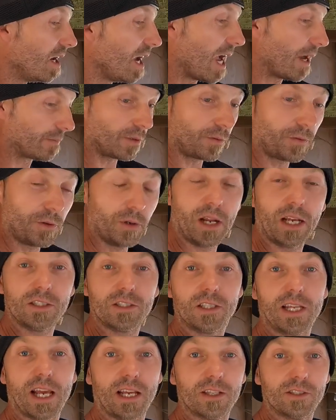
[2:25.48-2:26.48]
After a few
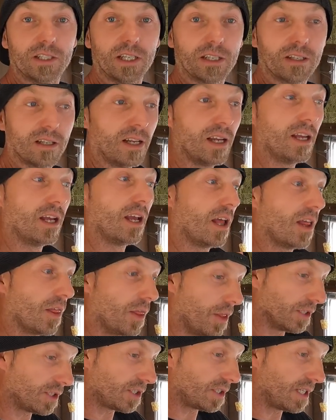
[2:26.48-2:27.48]
days of testing,
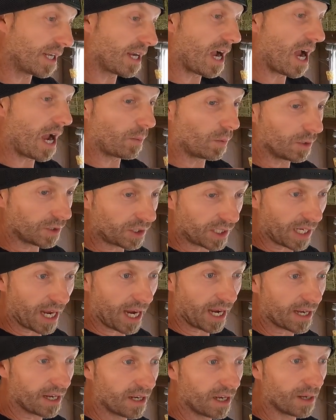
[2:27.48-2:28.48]
this thing, I will
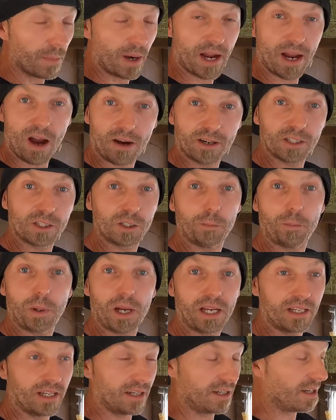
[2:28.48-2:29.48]
say, my honest
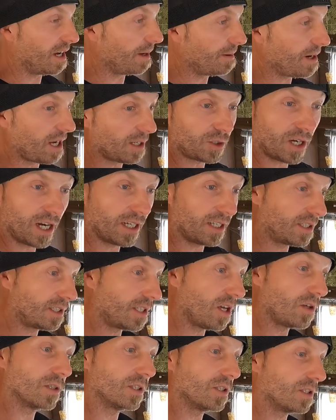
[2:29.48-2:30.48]
opinion, I'm not trying to
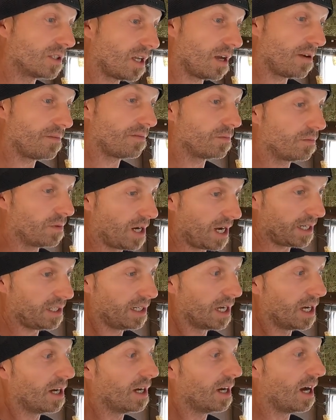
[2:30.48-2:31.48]
sell this stuff, right?
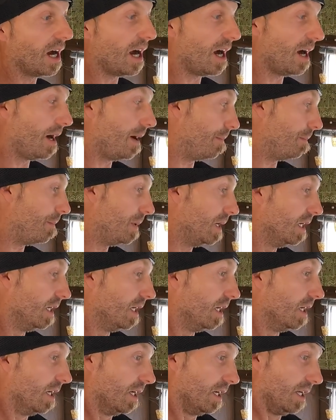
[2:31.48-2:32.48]
Um,
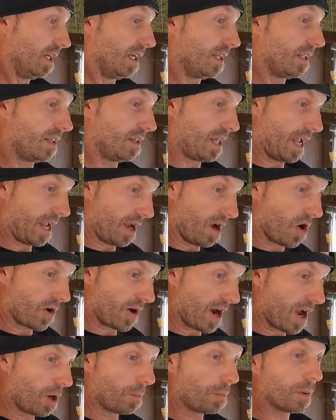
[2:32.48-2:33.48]
they
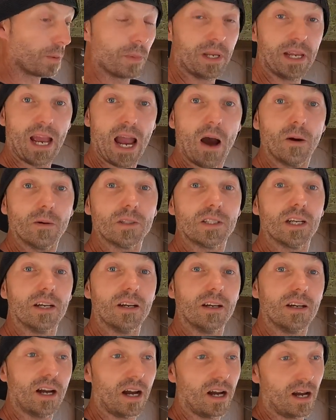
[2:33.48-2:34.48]
are helping me out.
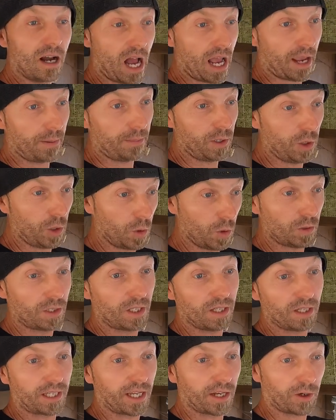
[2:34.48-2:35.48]
Uh, I am new
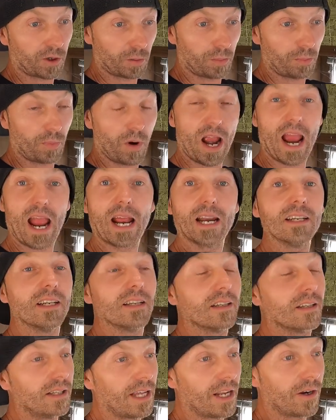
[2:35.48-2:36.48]
to the Kicker brand.
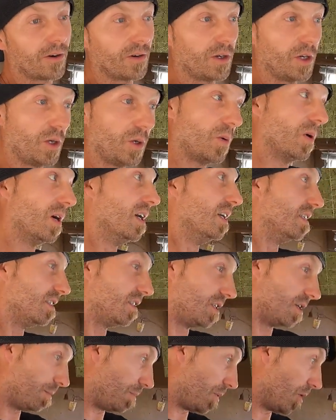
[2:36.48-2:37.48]
They are new
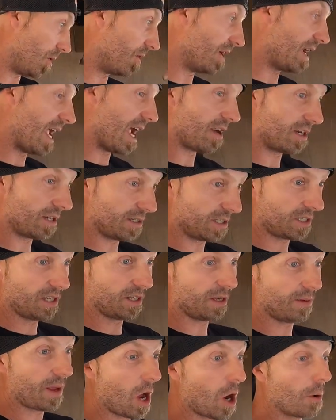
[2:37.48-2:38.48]
to Burn Down and
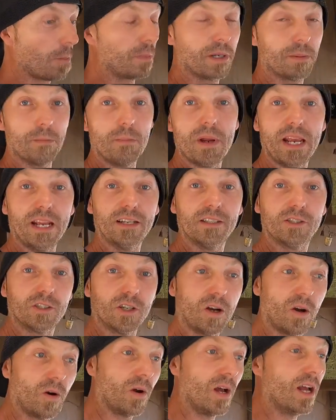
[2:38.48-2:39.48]
to helping me.
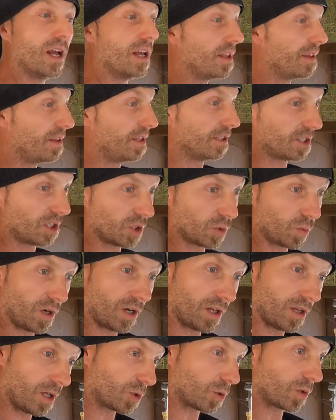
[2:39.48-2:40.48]
So this is
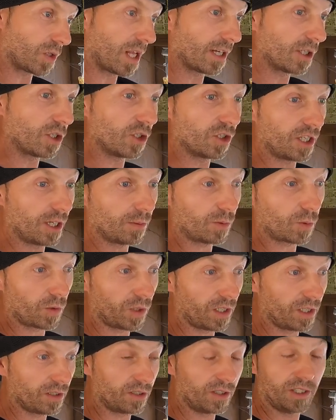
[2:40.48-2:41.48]
one of those relationships
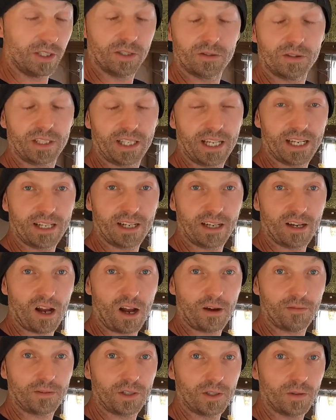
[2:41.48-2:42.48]
where you're, you're getting it
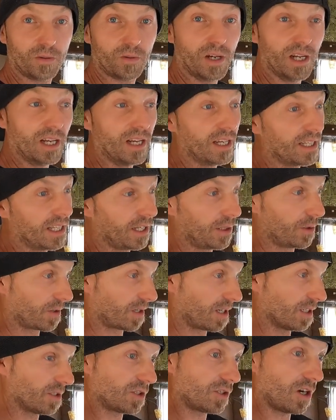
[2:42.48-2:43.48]
off to either
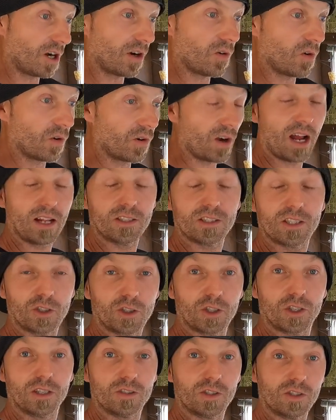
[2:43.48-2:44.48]
a good start or not
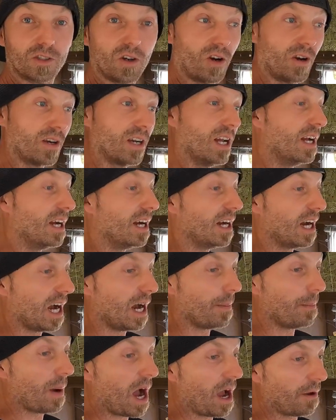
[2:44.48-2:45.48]
such a good start.
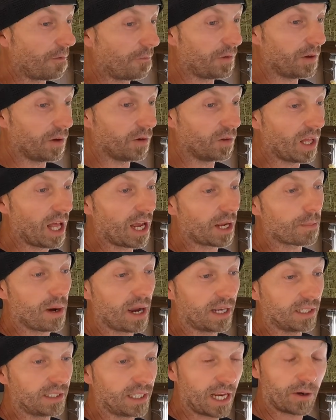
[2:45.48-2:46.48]
Um, I feel like
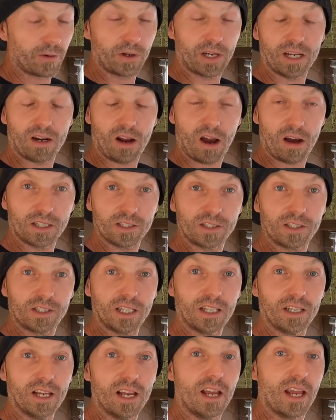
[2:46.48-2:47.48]
my integrity and
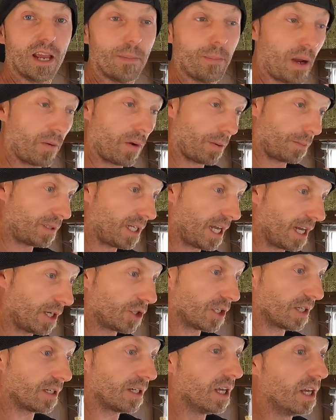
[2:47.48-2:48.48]
honesty and my
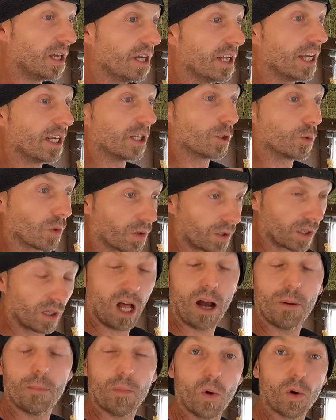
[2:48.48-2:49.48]
reputation is worth a
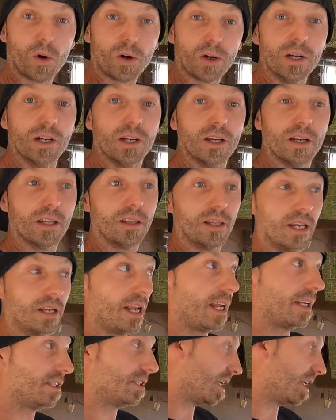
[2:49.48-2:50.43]
lot more than a